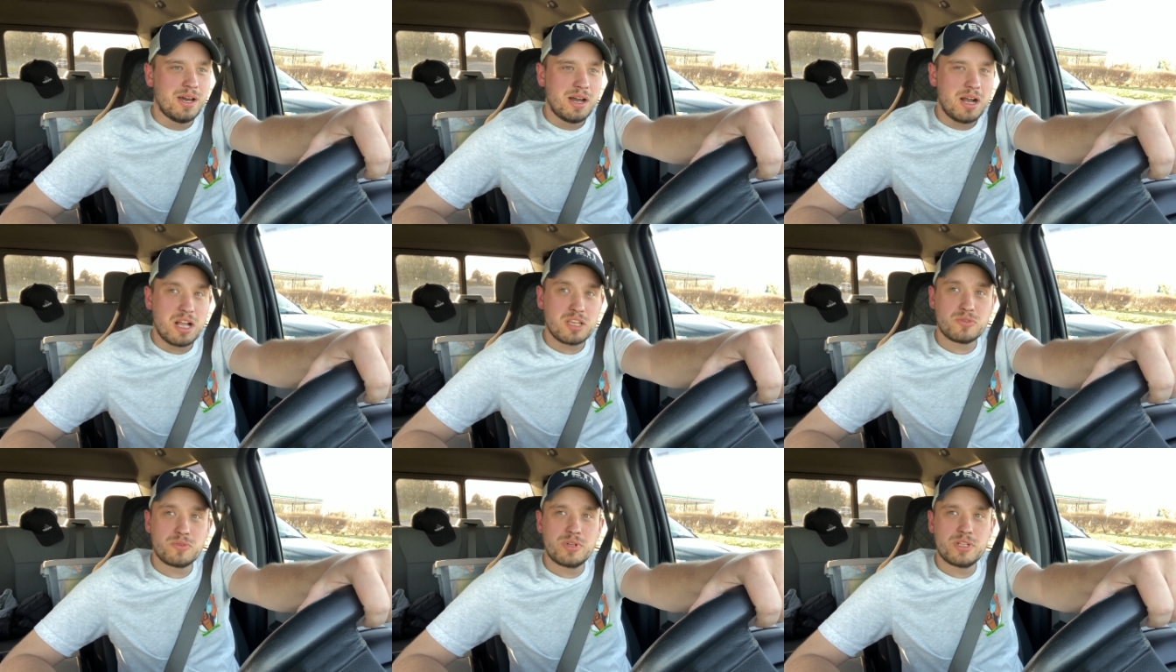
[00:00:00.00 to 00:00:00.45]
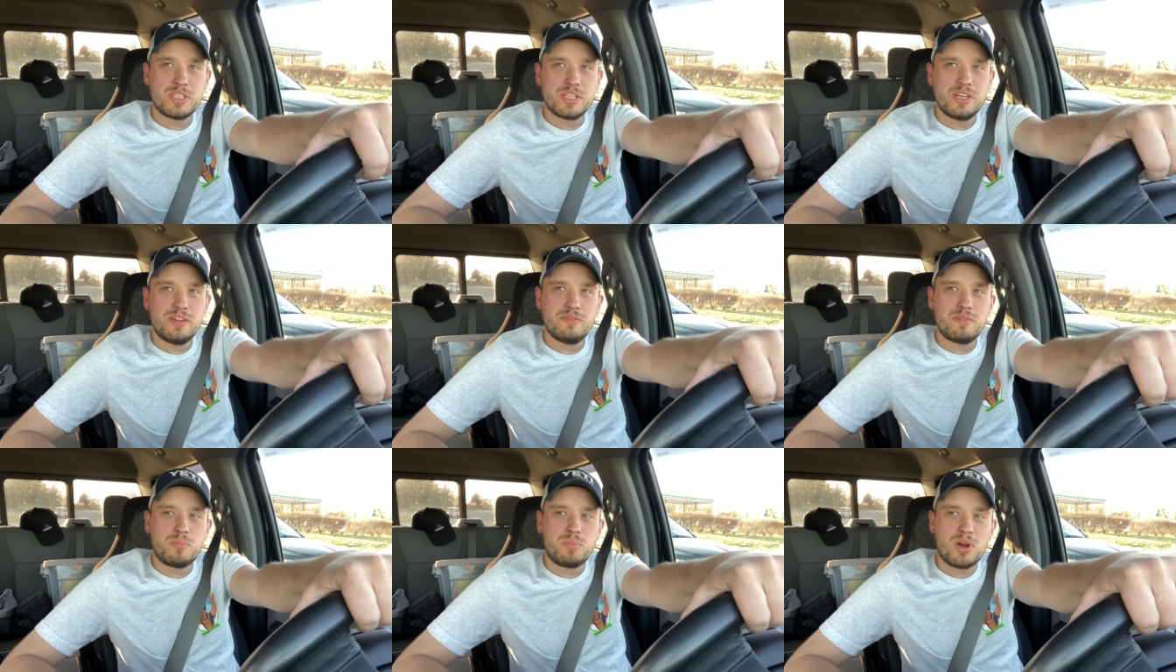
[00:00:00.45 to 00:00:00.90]
I just wanted to
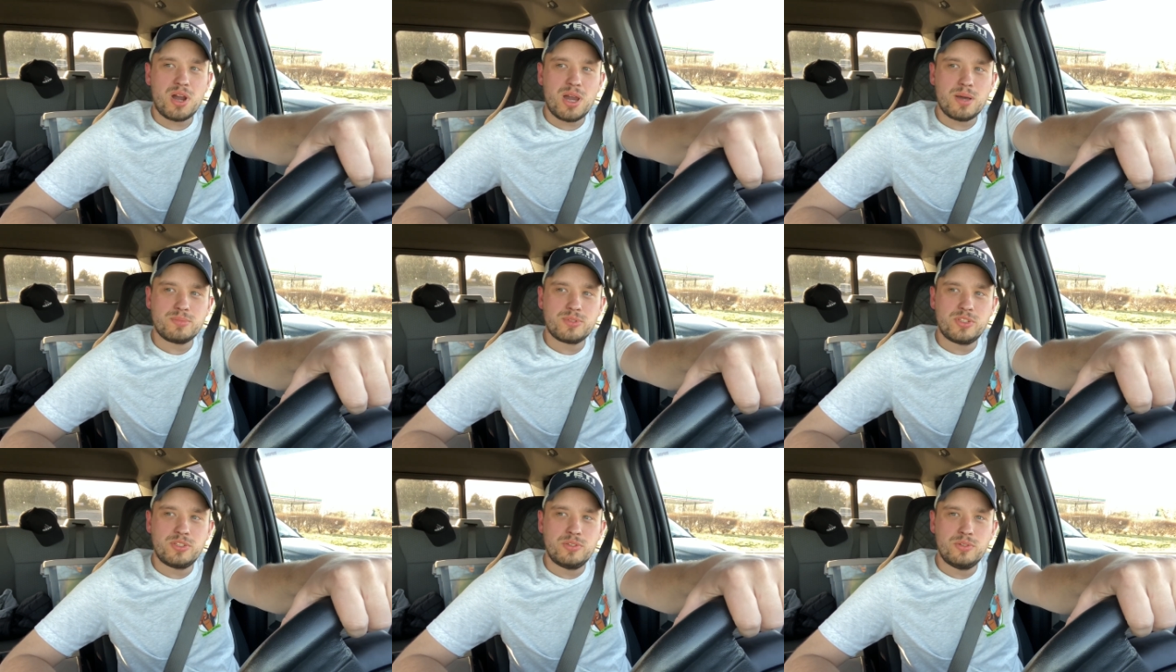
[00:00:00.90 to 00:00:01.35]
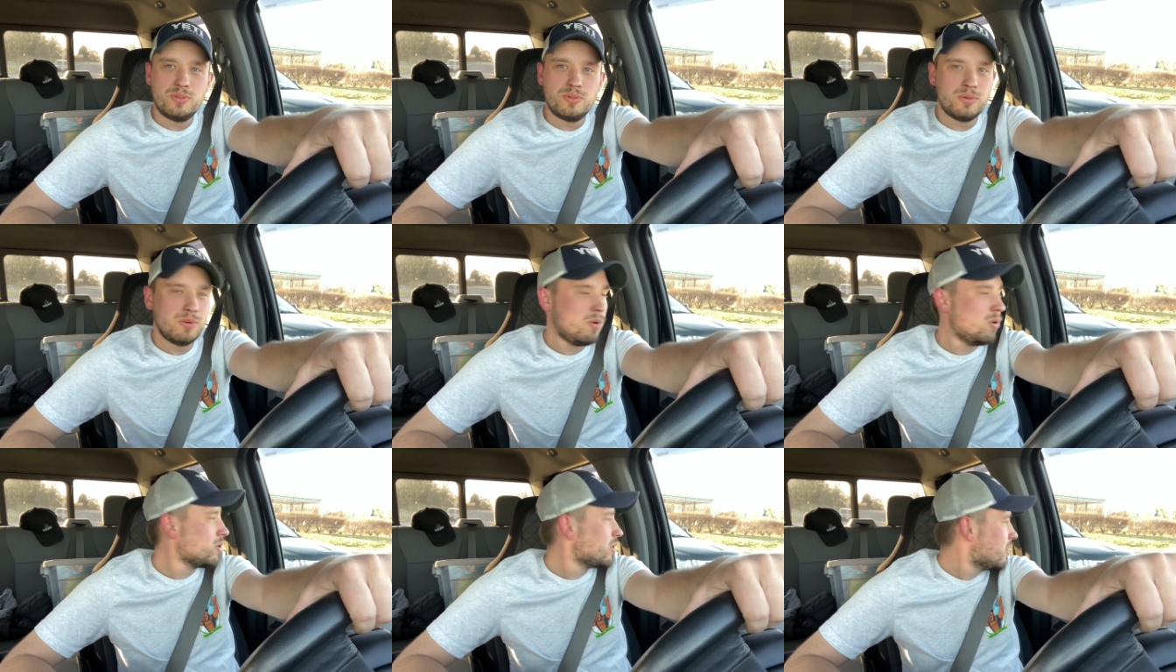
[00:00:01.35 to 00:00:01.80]
give a props
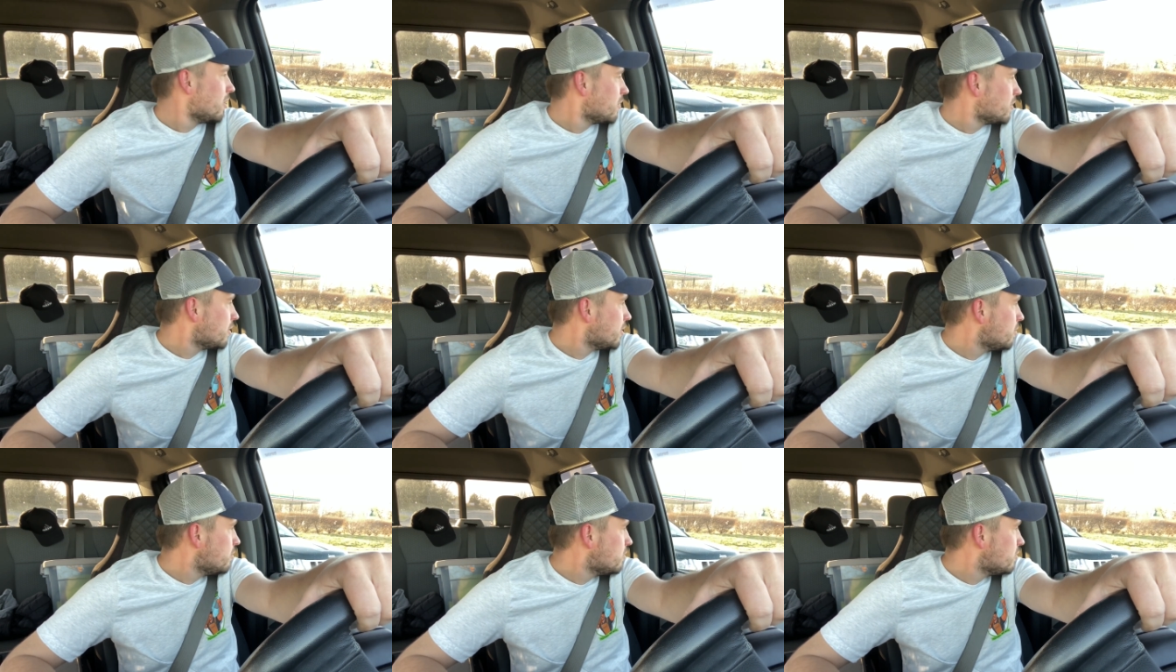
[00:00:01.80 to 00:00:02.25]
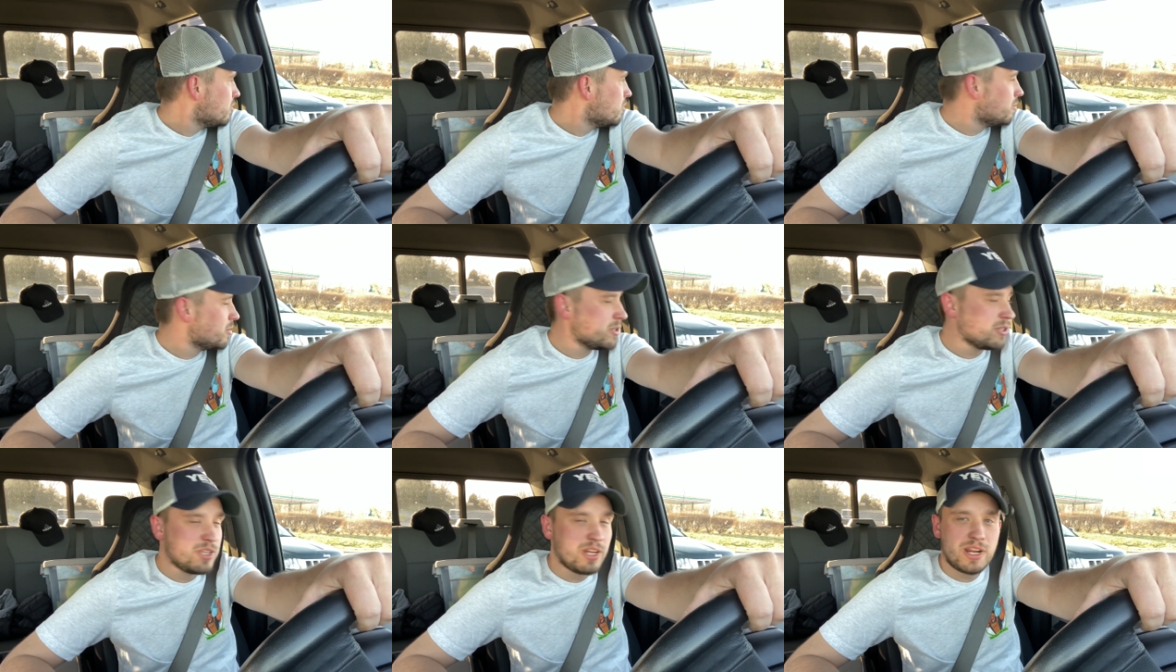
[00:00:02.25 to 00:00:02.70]
to all the other
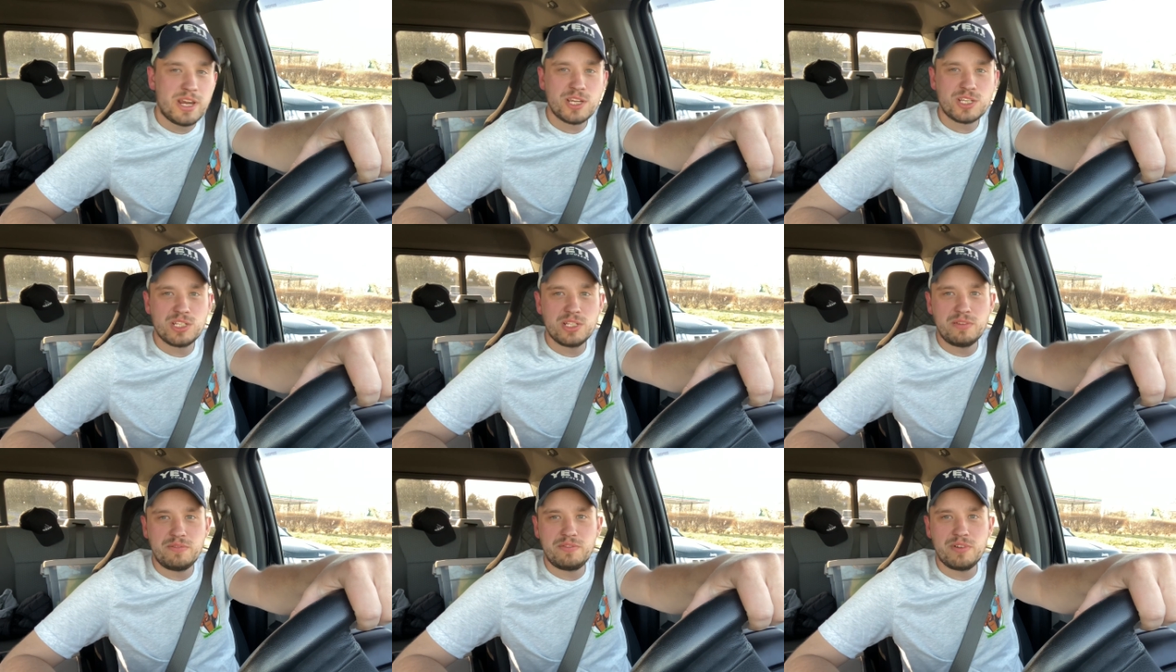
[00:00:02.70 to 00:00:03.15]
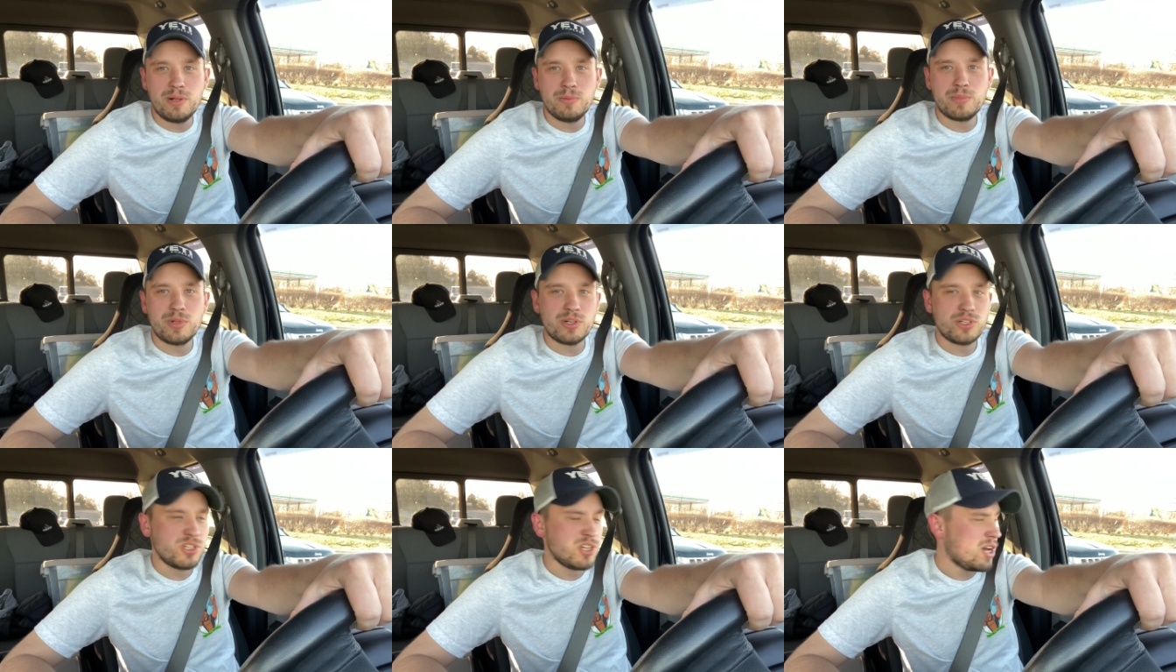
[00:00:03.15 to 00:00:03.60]
YouTubers that actually film
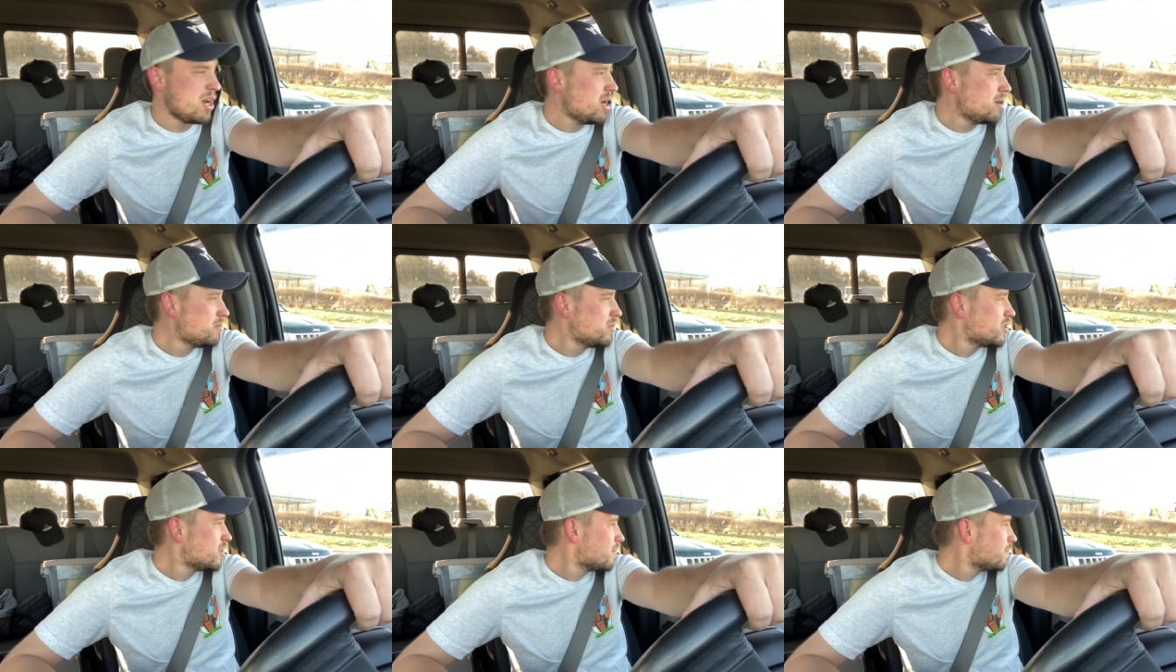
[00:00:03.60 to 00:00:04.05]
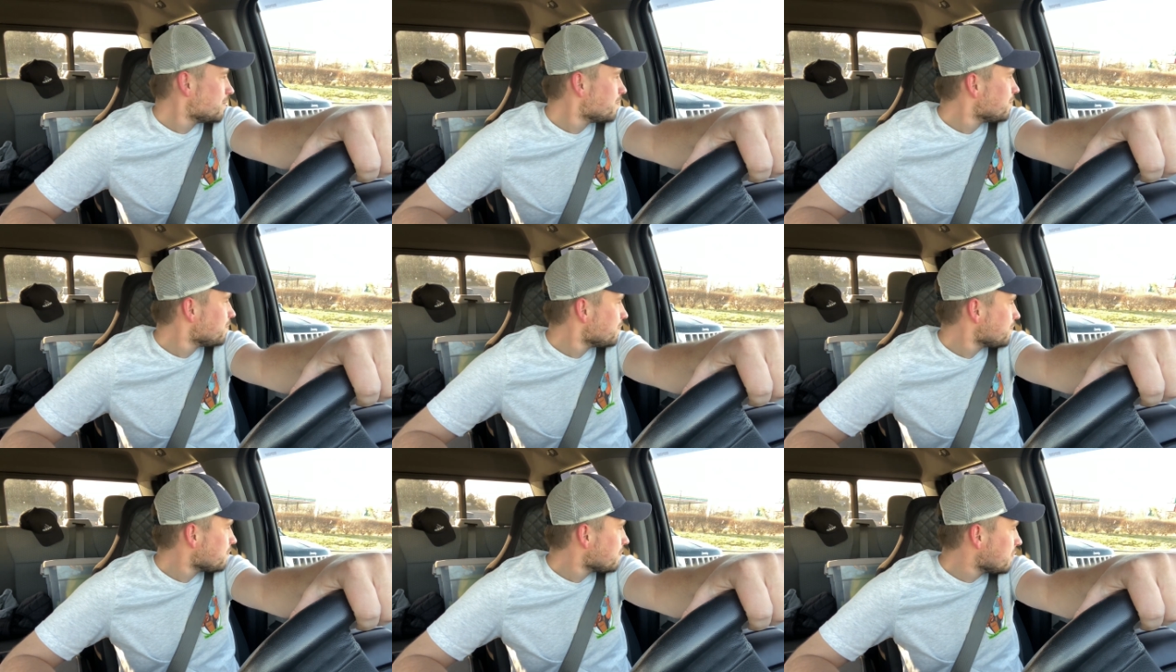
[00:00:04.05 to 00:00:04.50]
their jobs
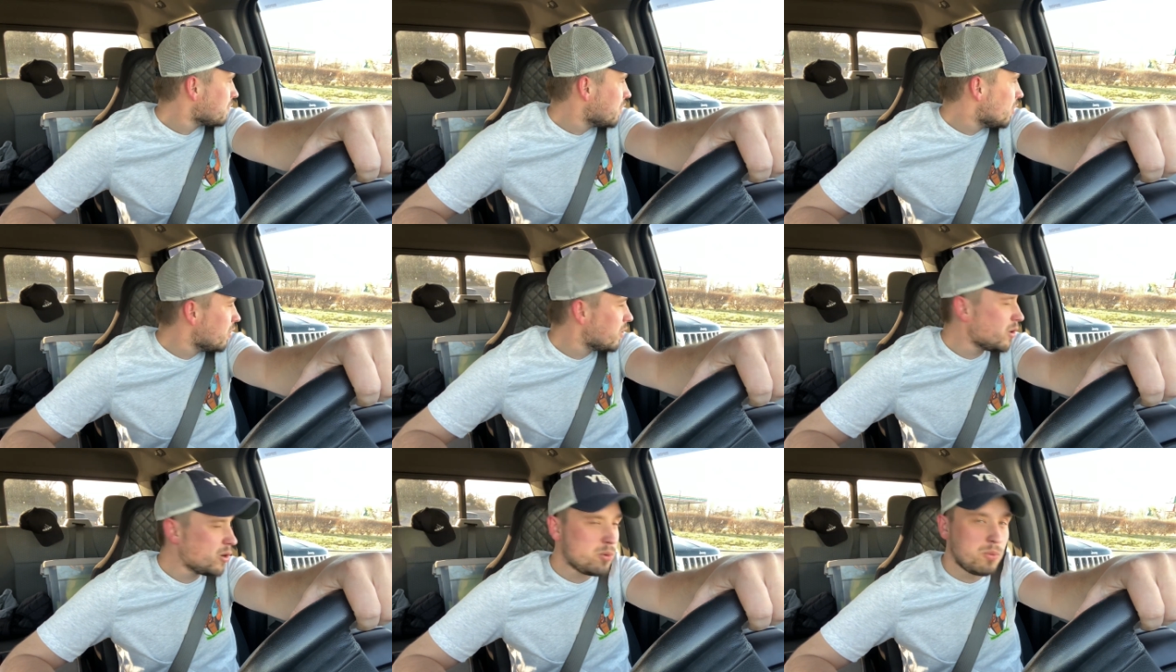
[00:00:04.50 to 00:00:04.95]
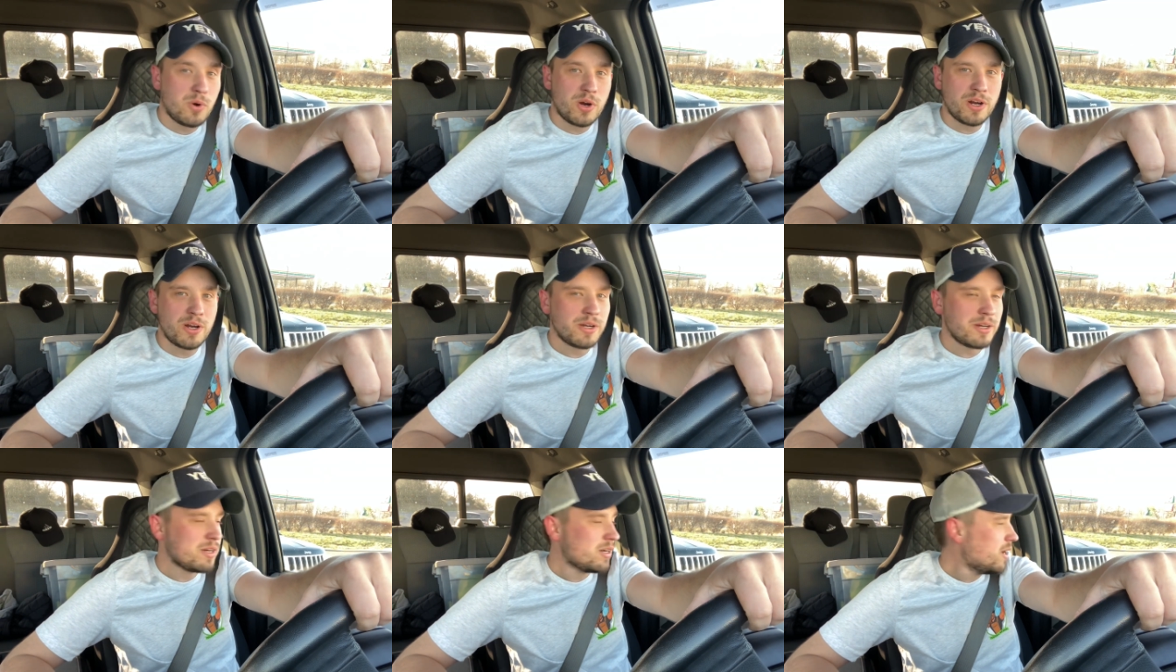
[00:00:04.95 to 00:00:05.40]
or their
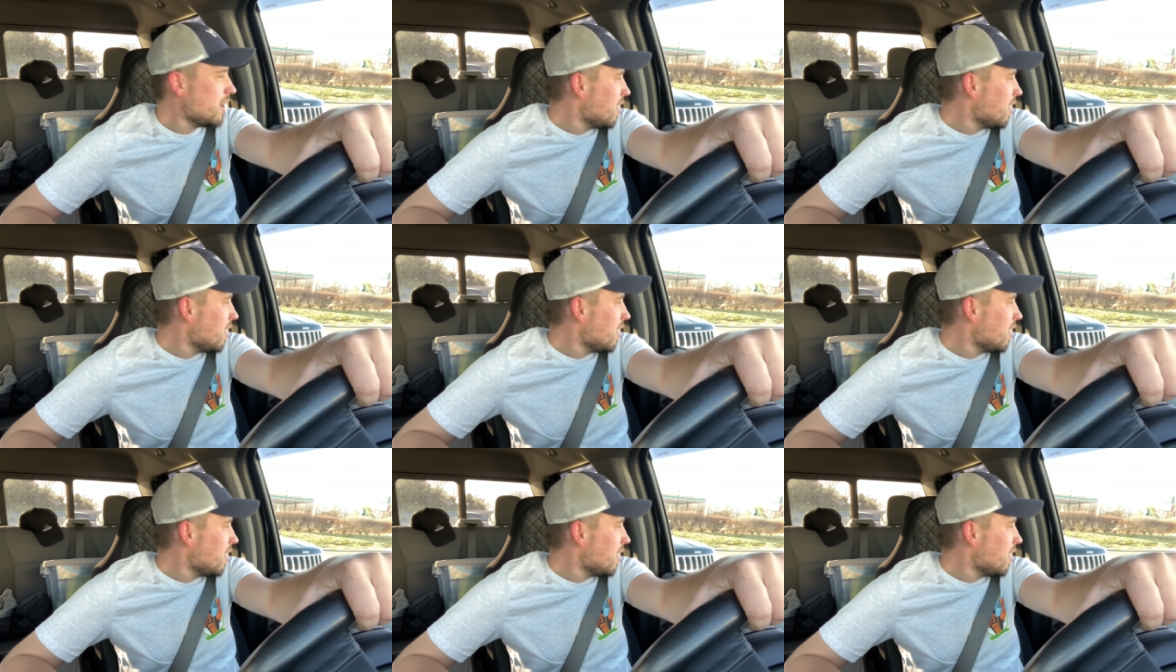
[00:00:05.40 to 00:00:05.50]
work.